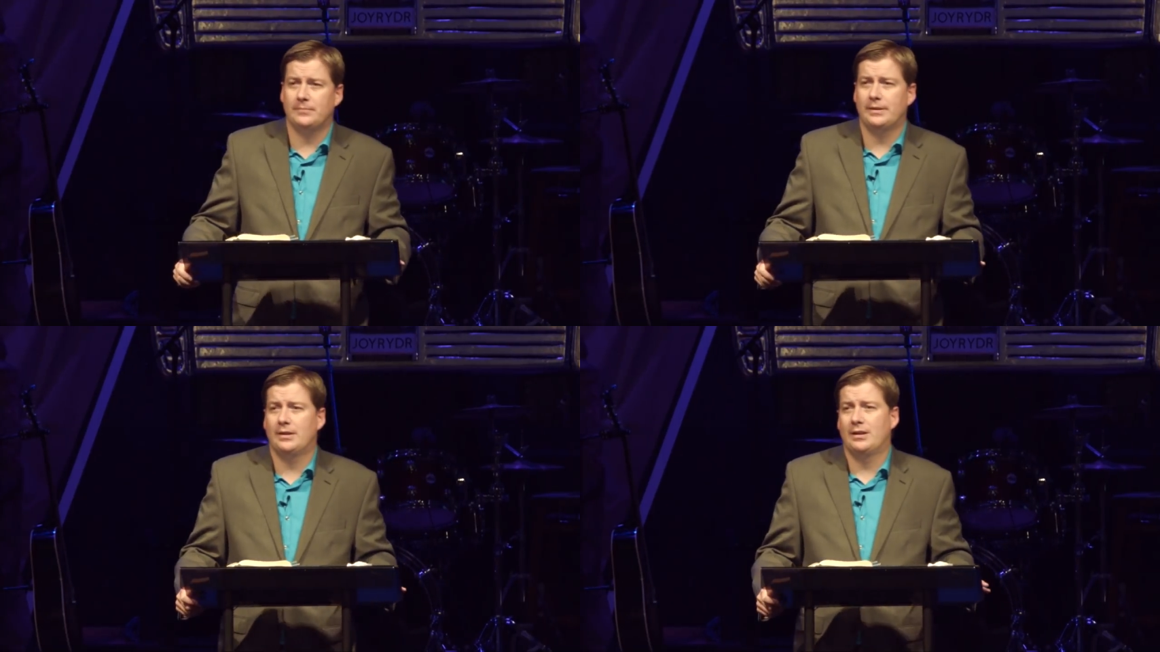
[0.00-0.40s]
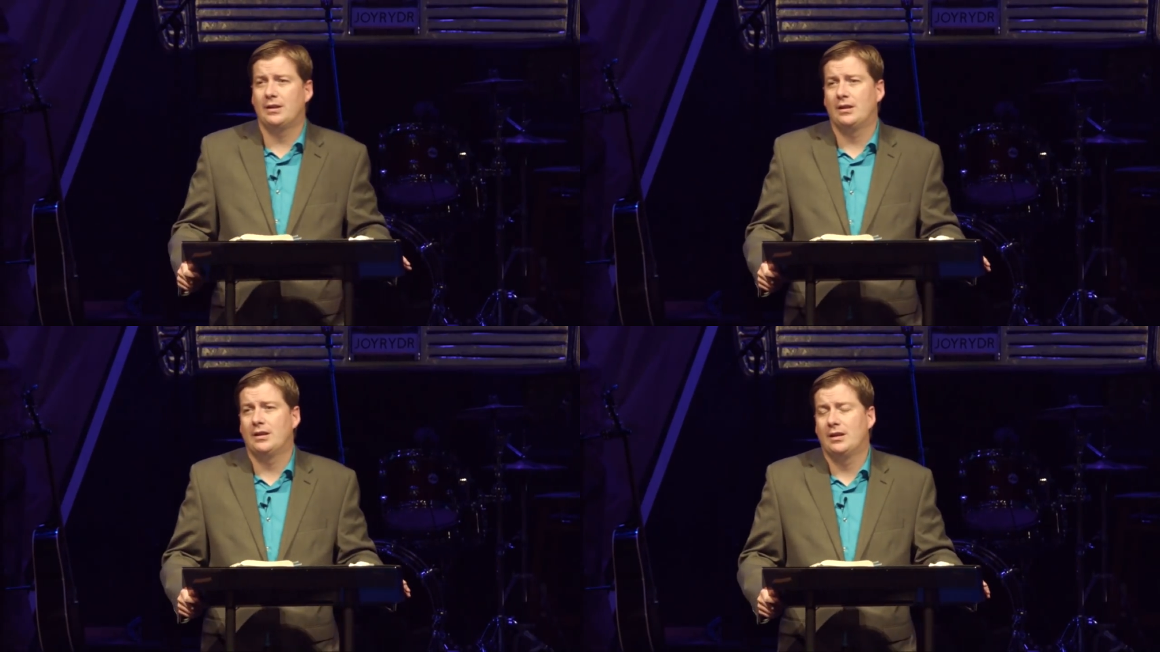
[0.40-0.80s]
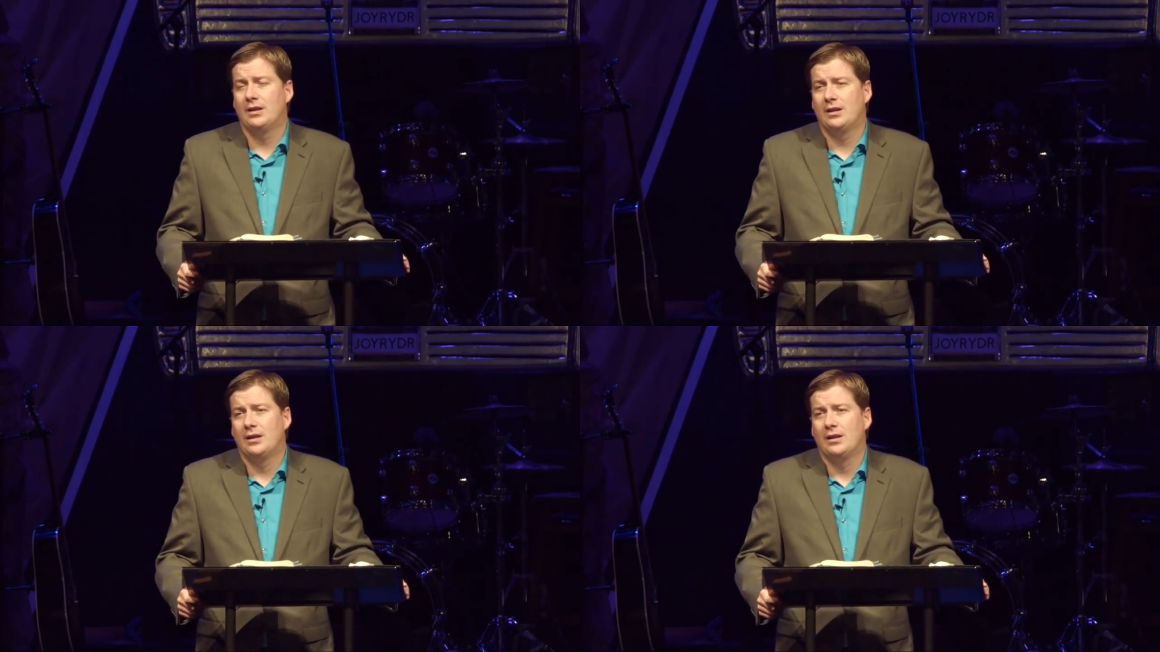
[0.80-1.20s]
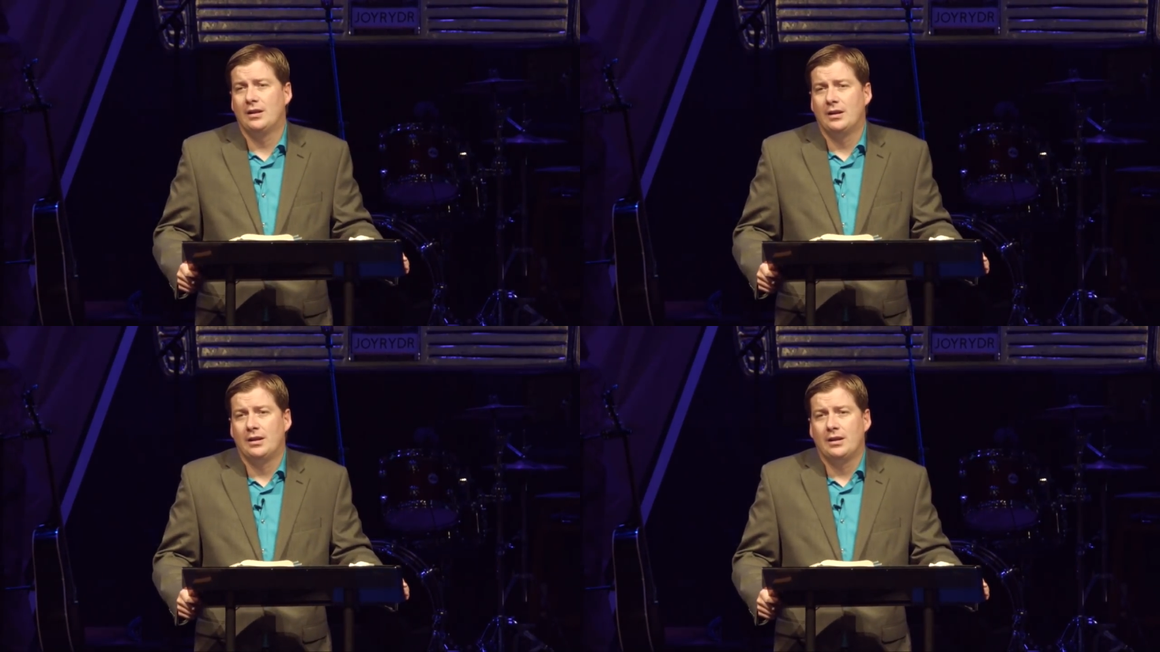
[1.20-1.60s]

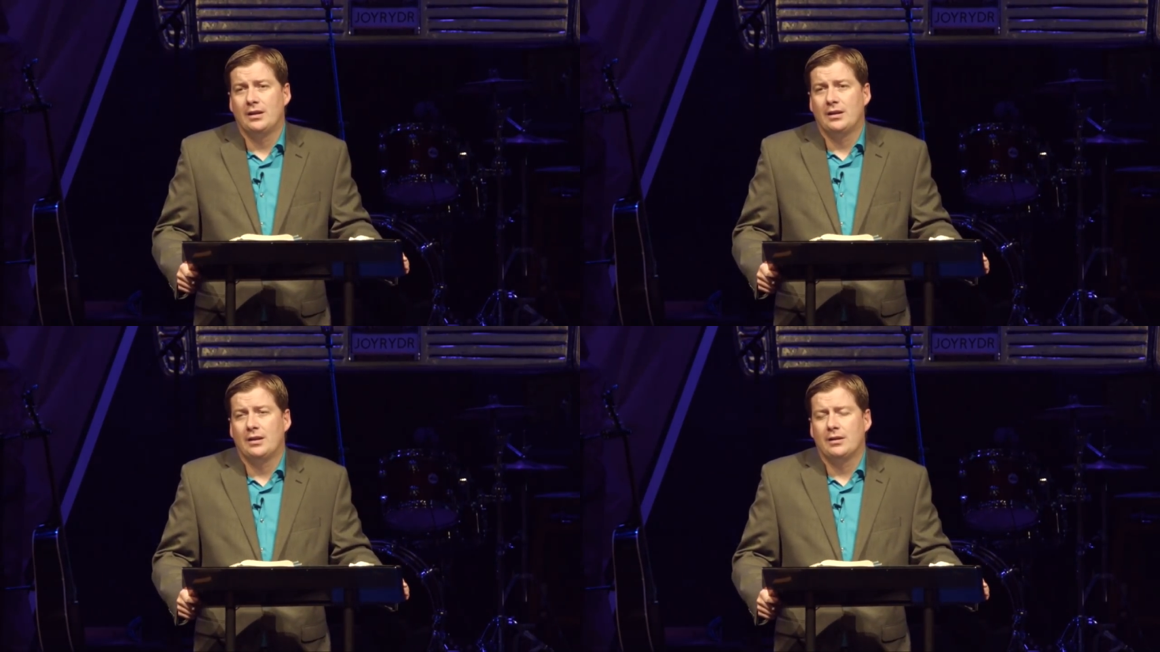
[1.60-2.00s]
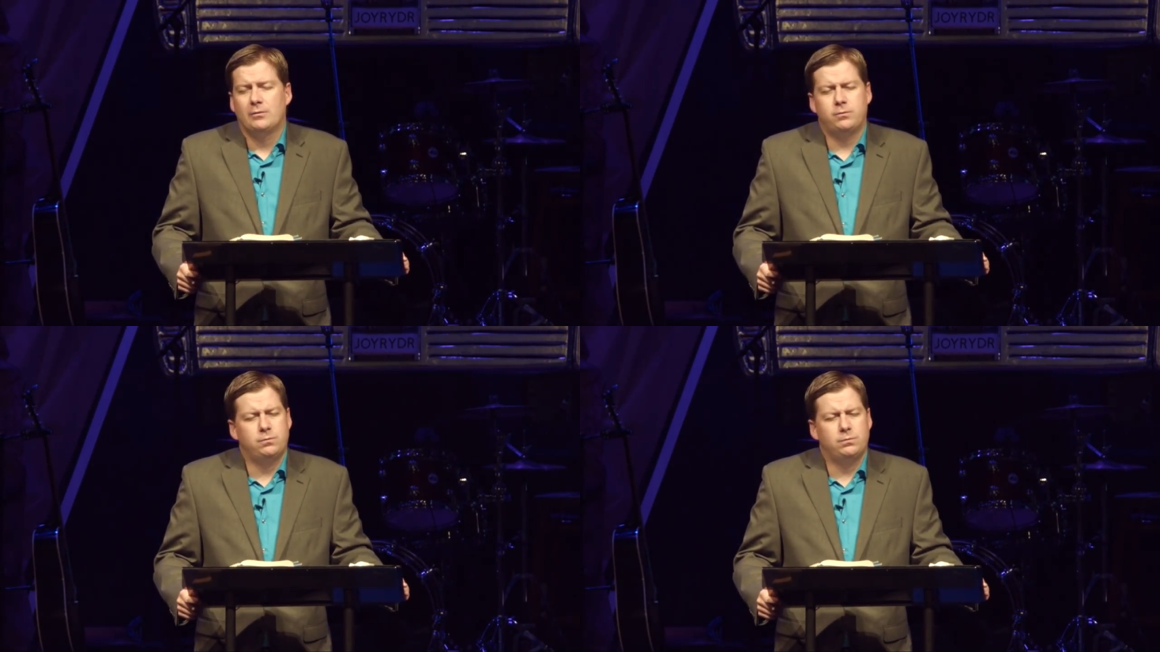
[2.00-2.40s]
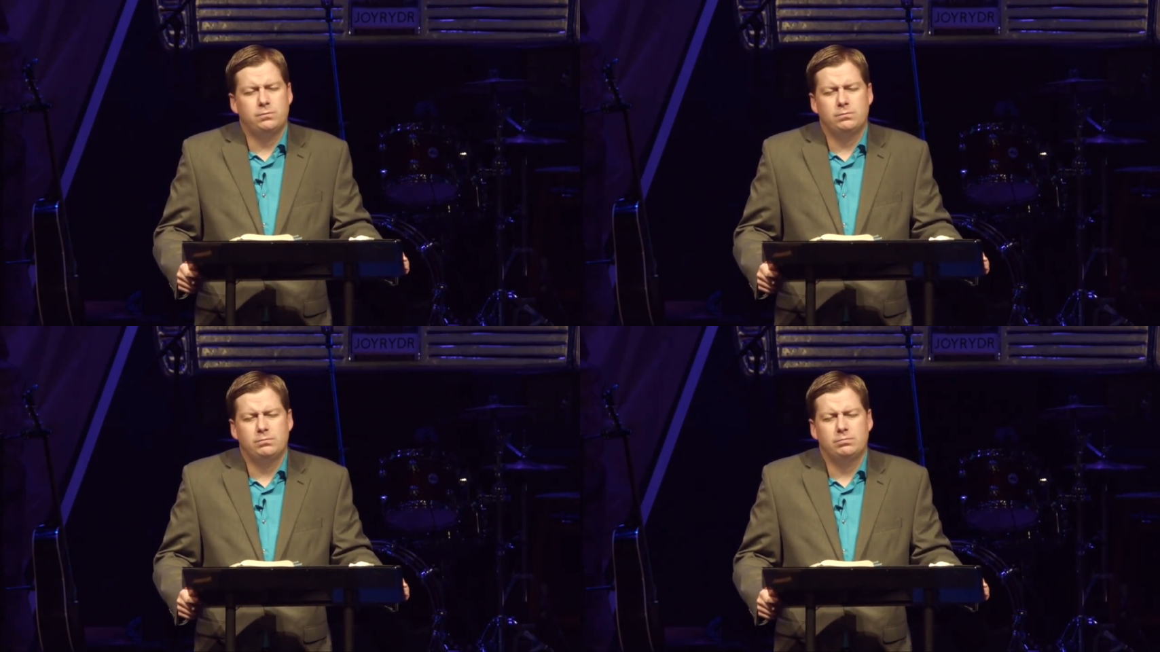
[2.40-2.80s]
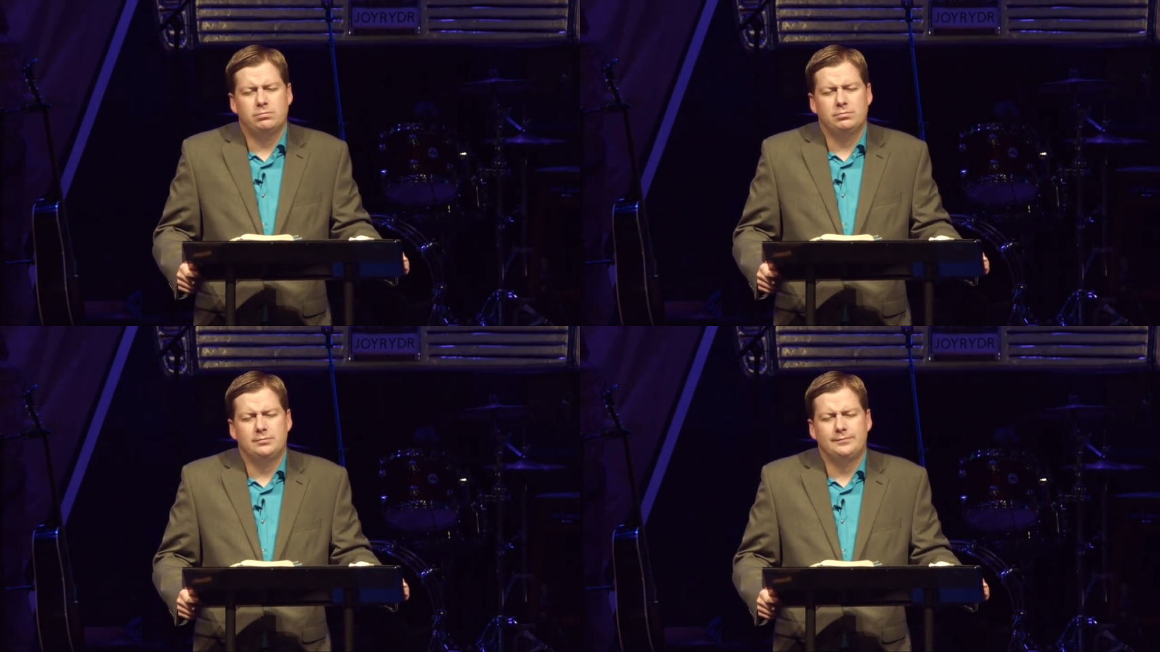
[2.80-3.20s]

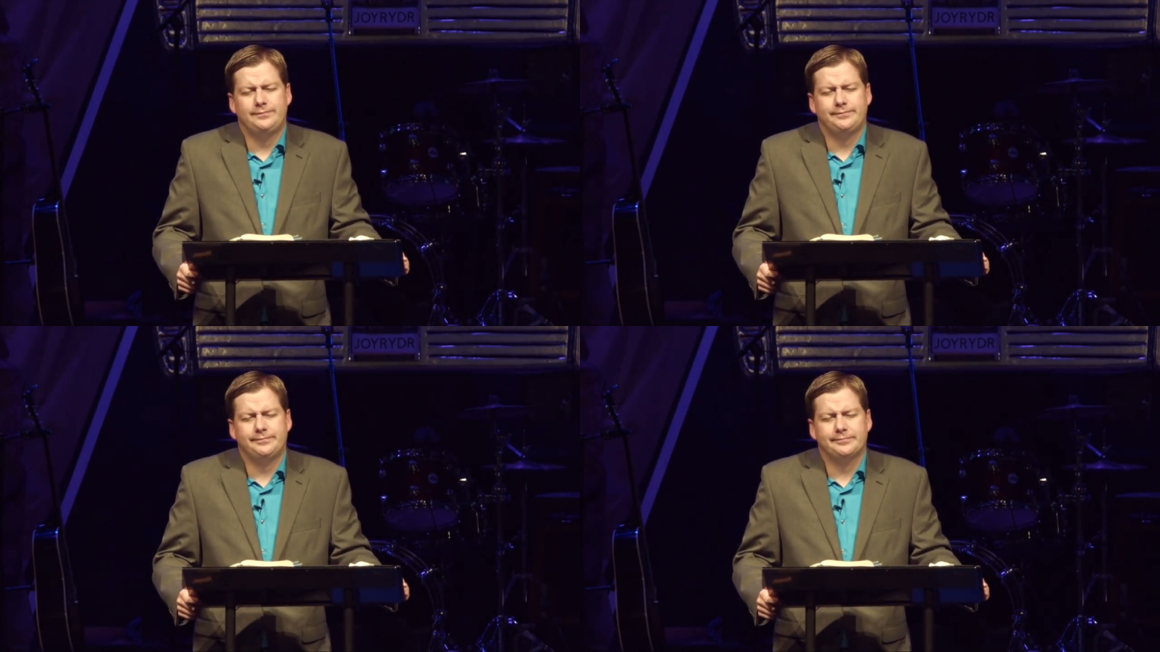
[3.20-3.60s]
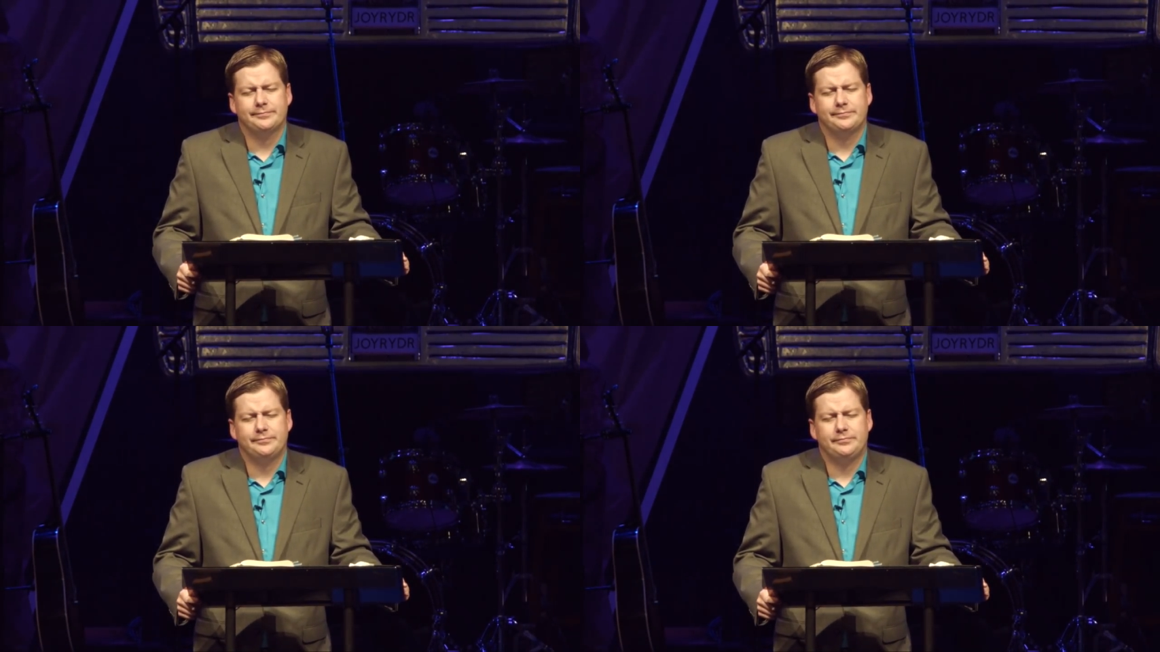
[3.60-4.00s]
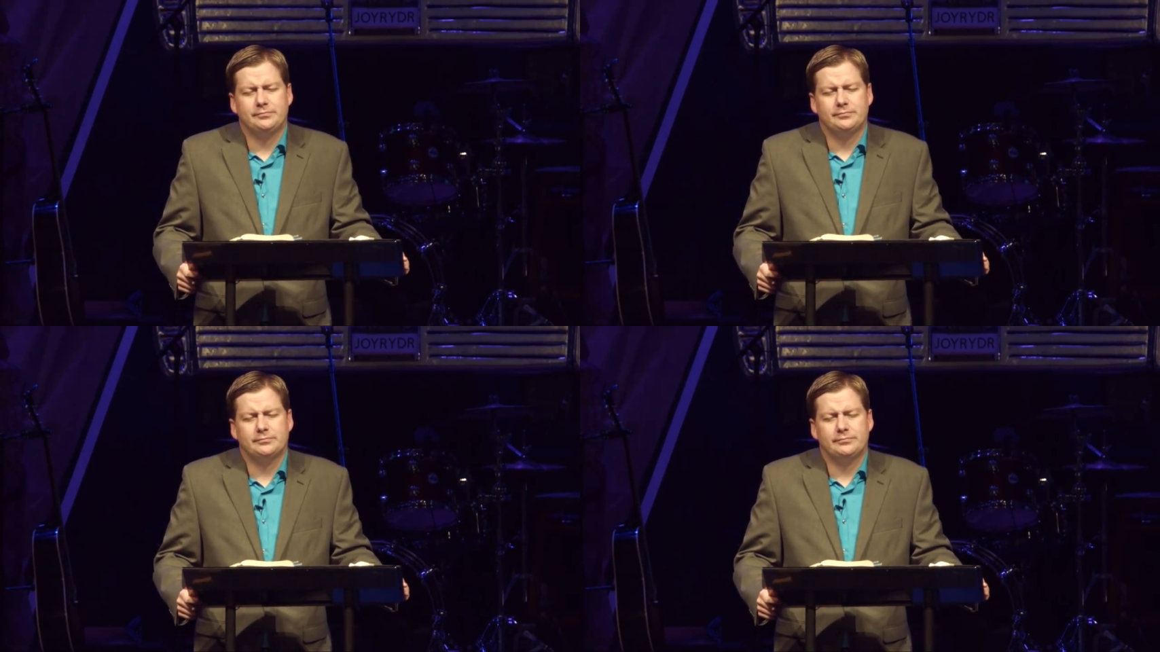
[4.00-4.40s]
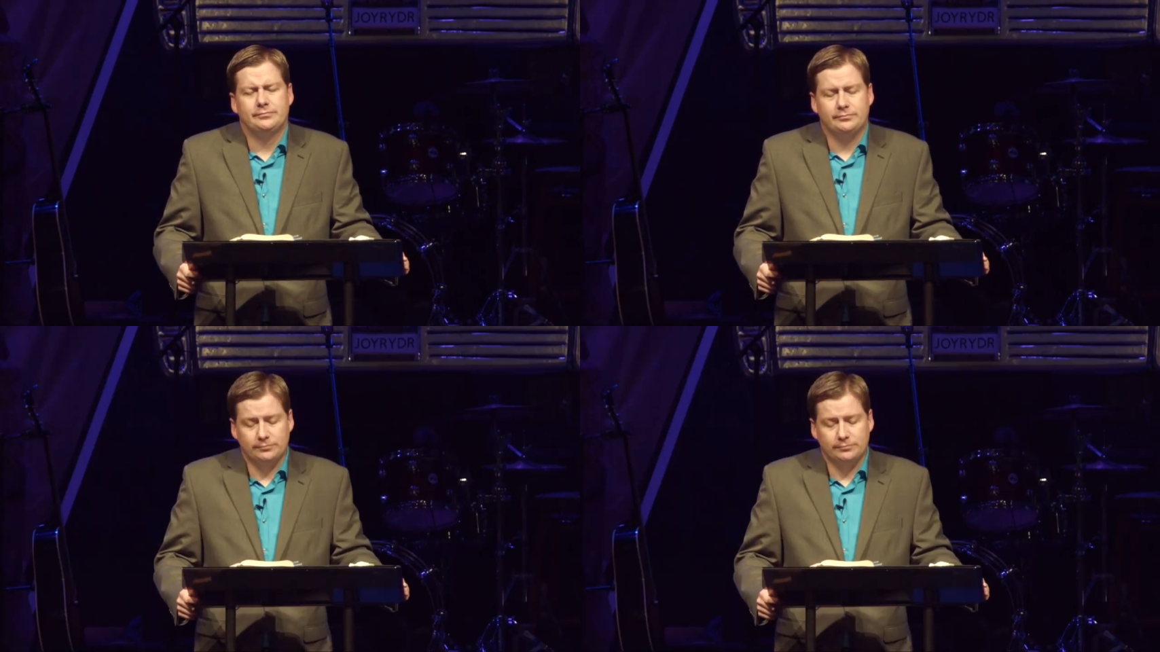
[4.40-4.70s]
(no one is talking)